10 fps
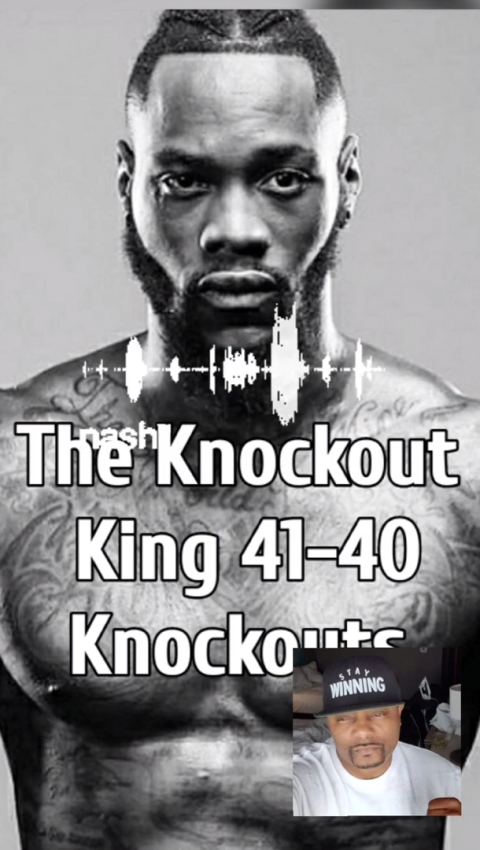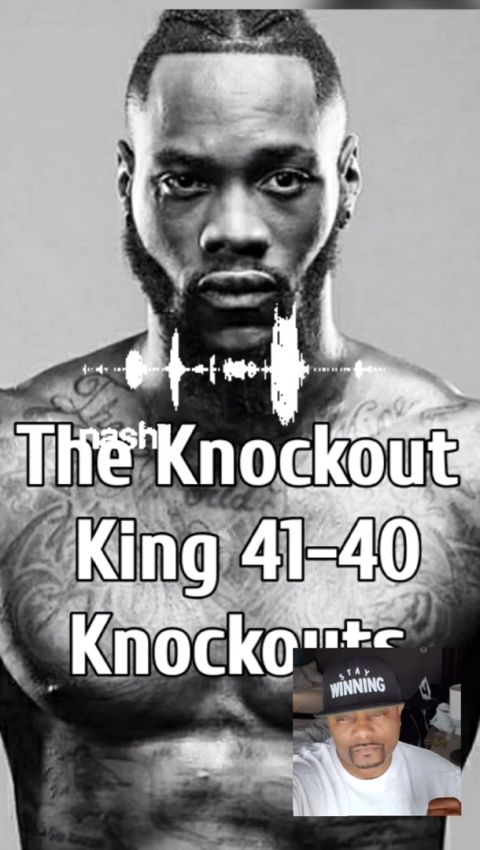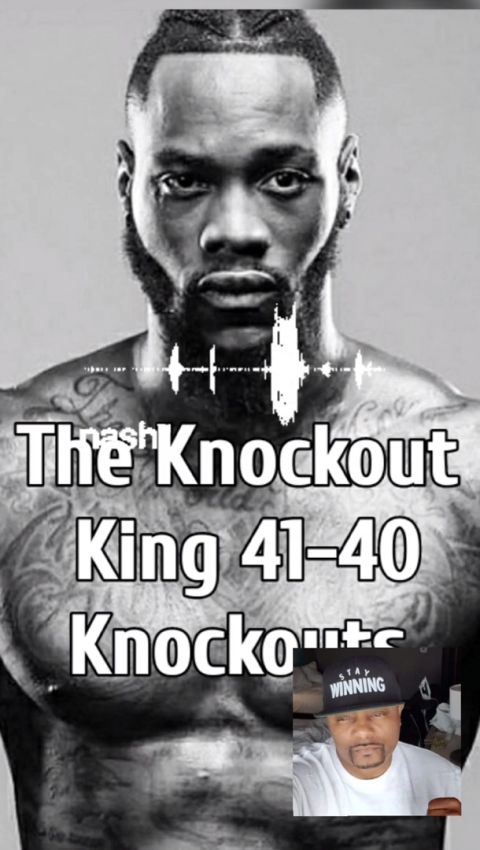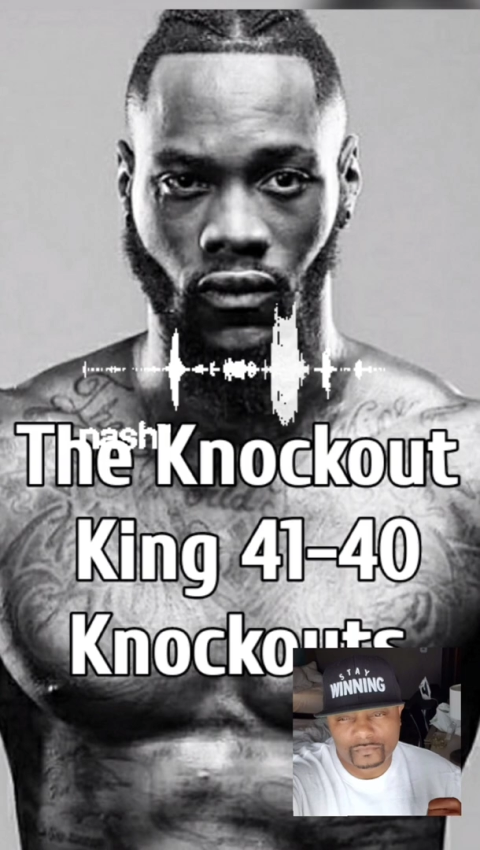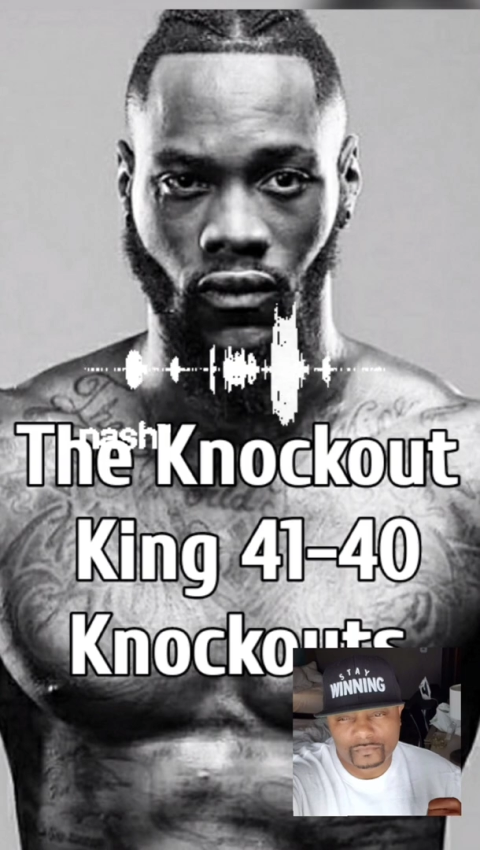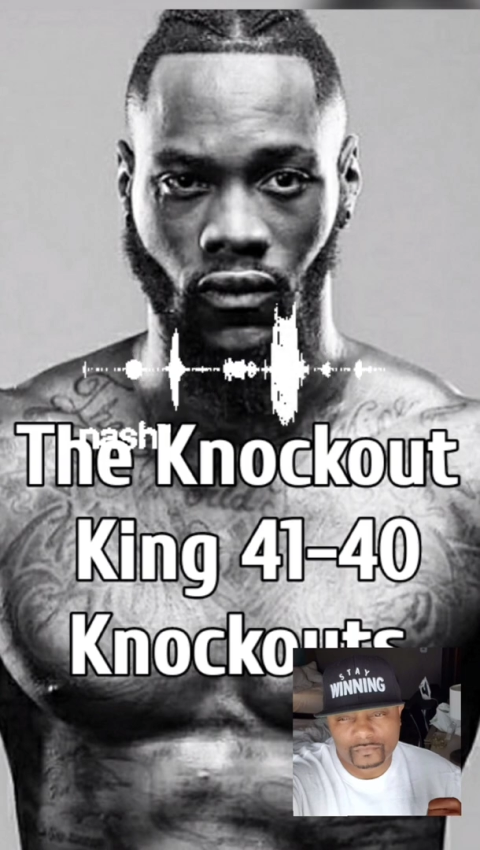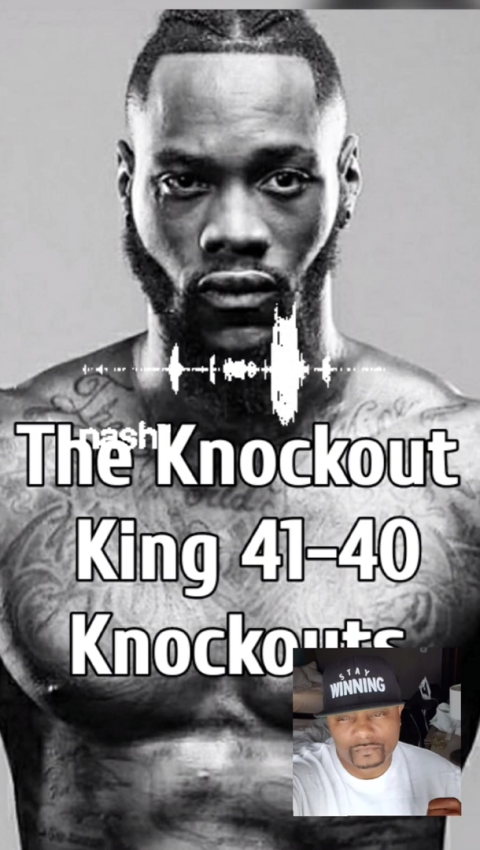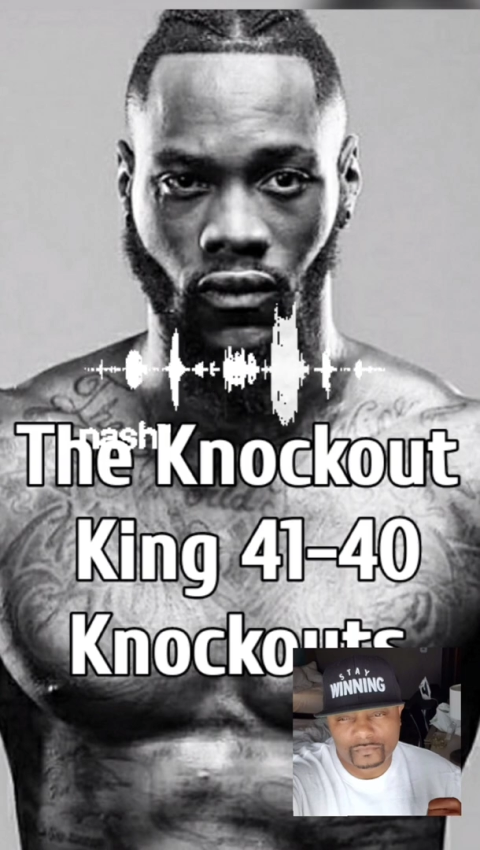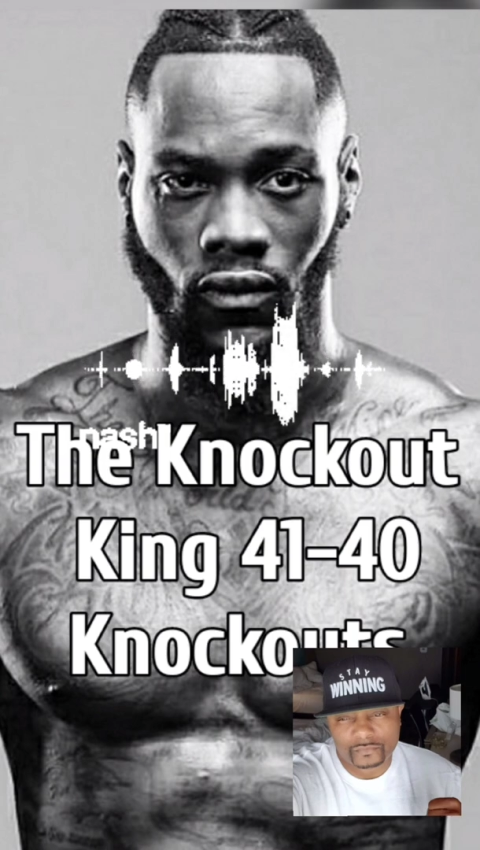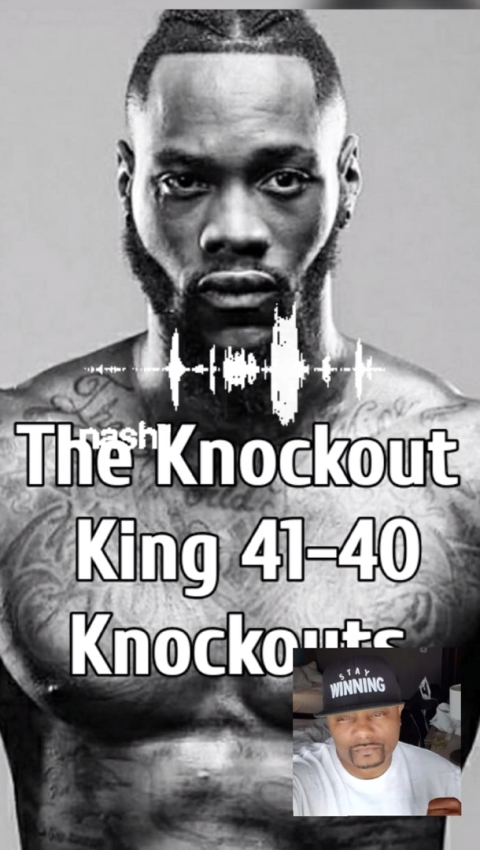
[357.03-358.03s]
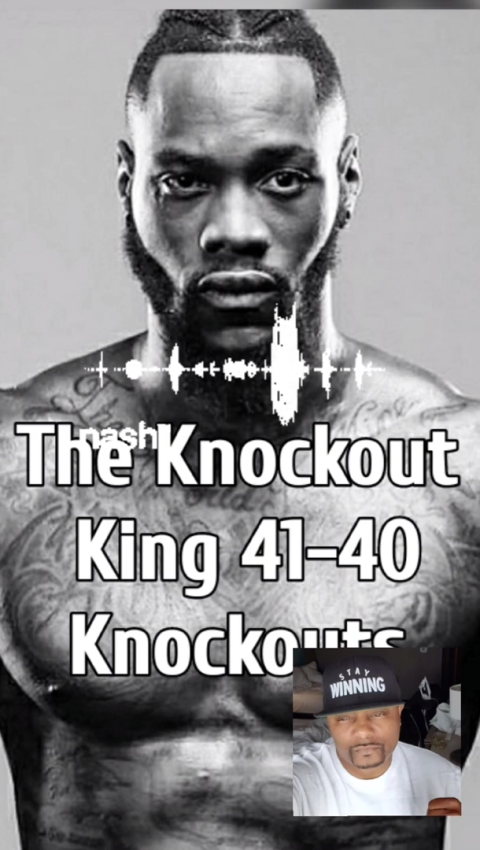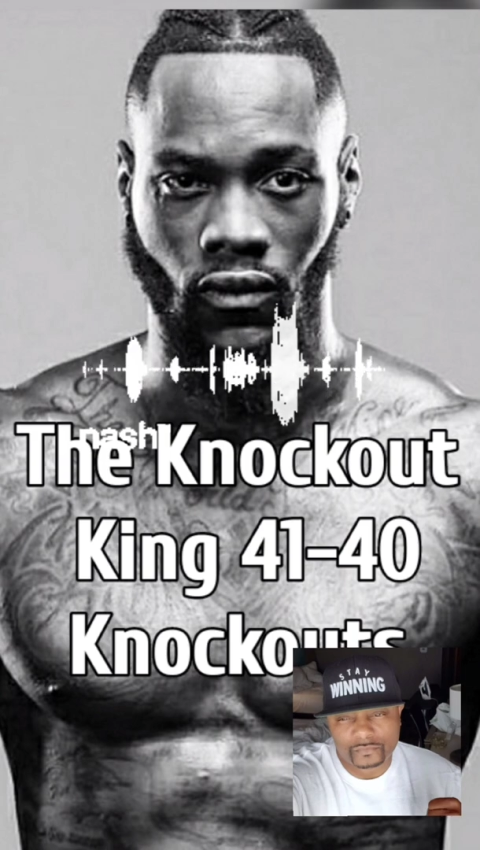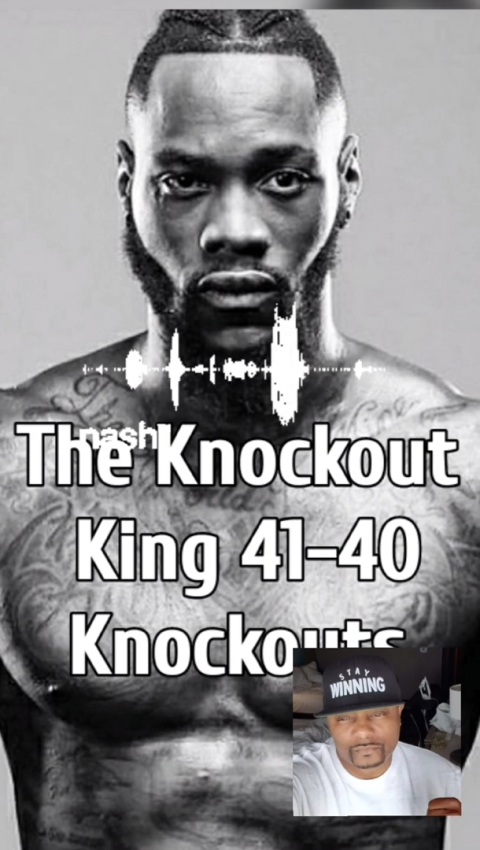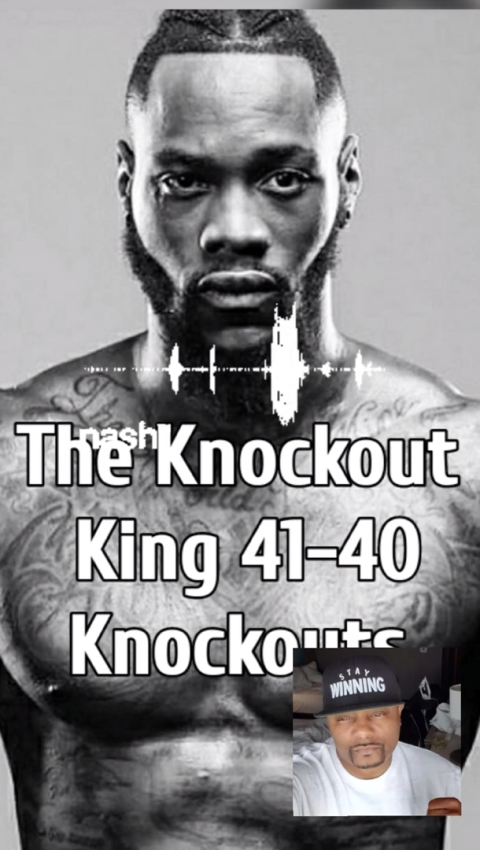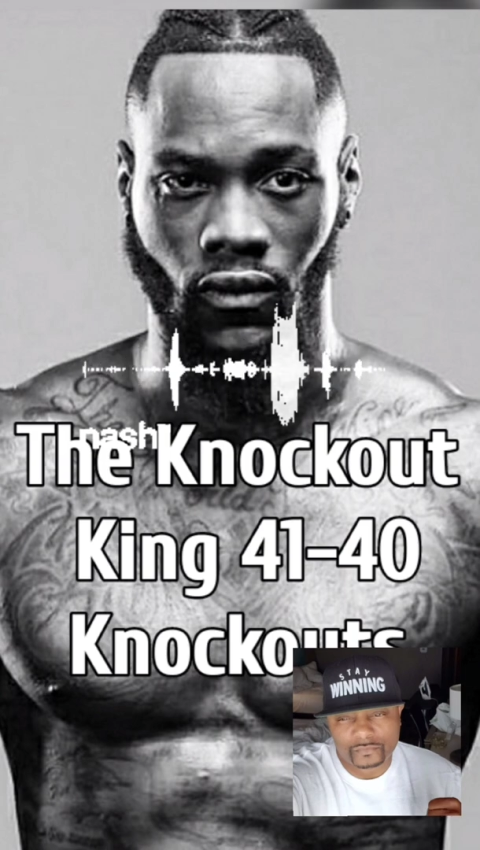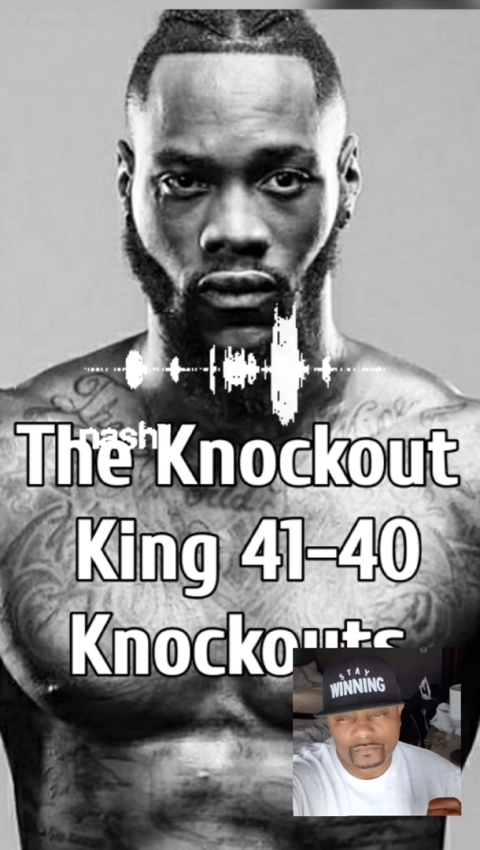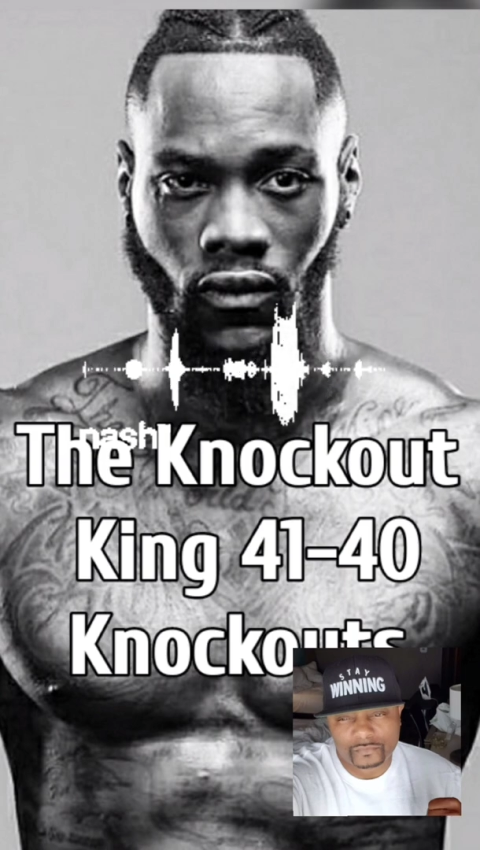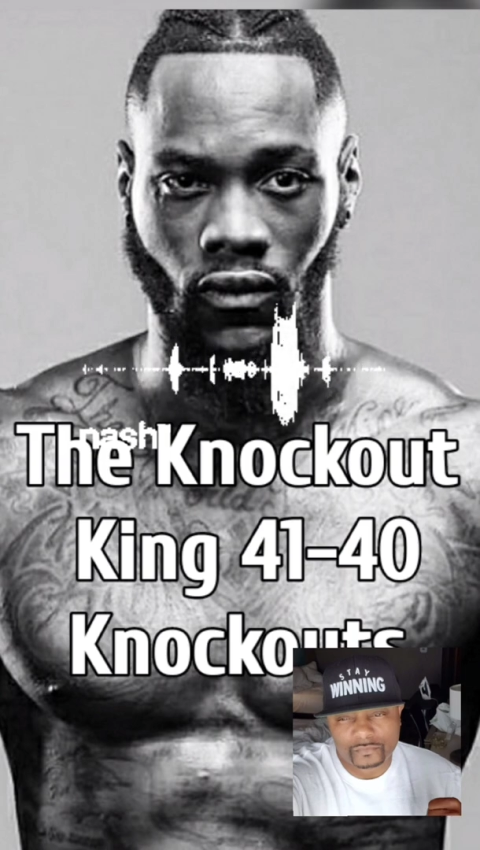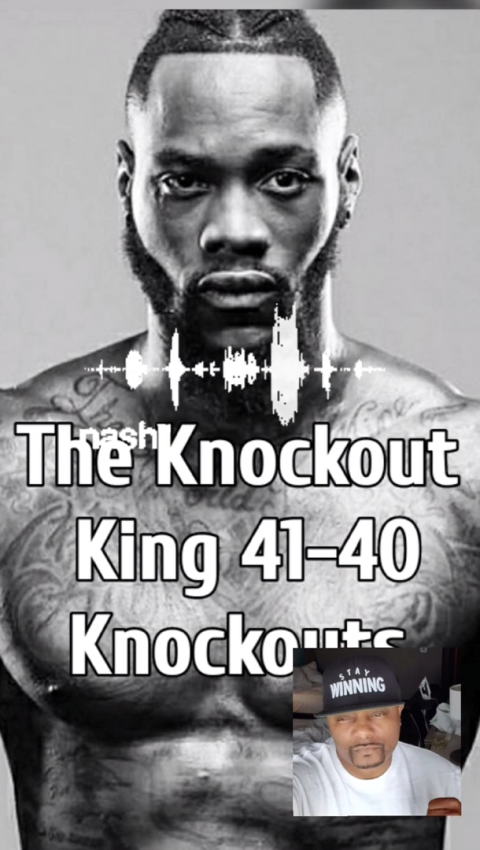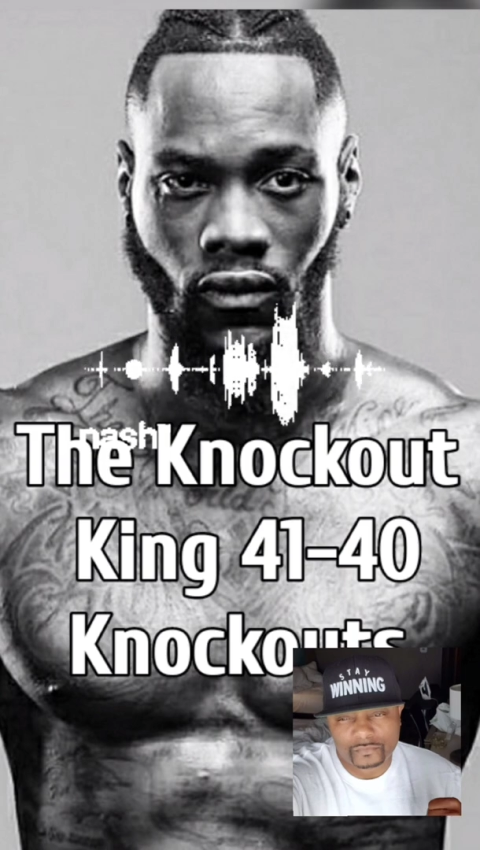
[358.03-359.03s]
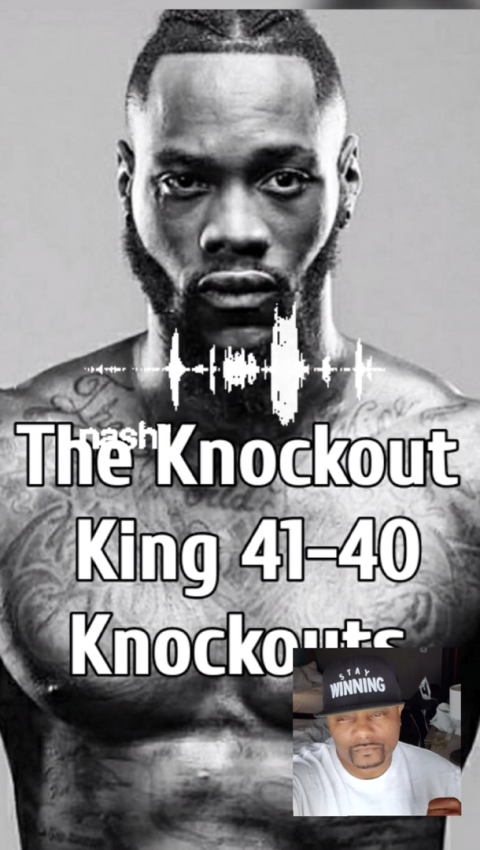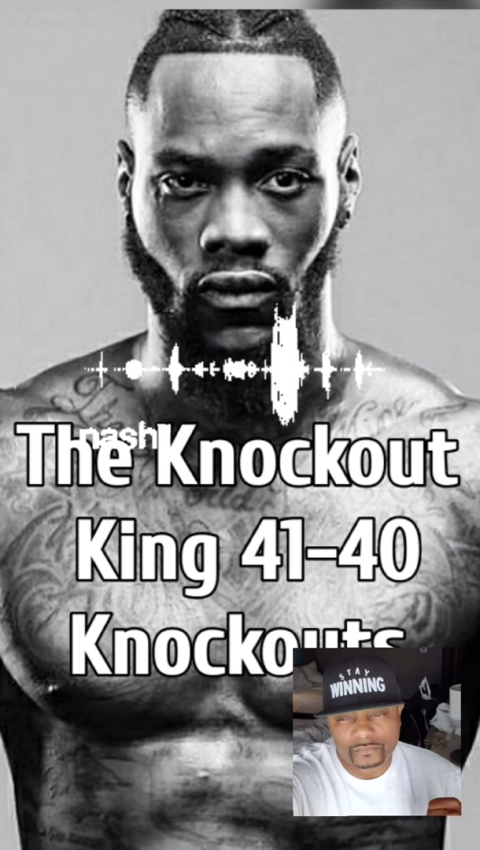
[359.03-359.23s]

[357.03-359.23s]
And that's what I don't understand about these new fighters.